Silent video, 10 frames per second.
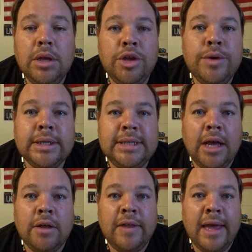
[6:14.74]
you could
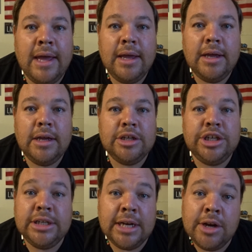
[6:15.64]
tell that
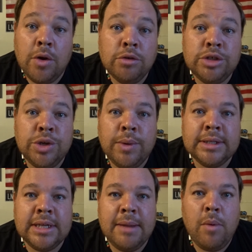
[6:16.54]
she didn't know who she
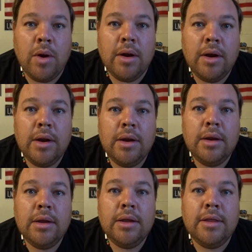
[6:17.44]
was anymore.
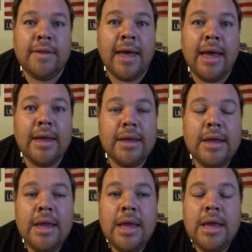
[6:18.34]
That
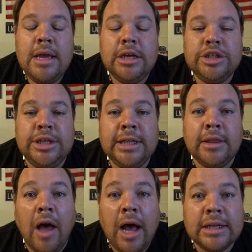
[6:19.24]
she
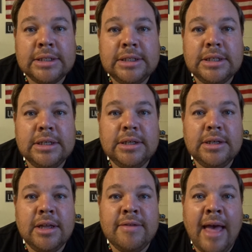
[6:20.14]
lost
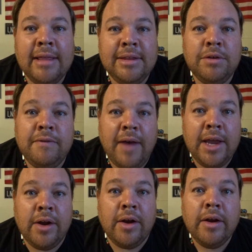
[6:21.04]
that little
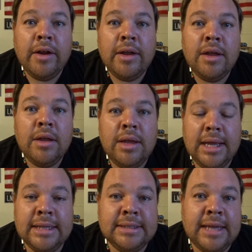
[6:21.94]
fighter
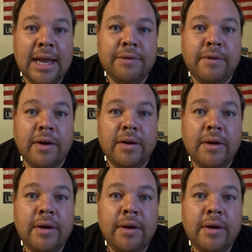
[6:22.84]
inside of her.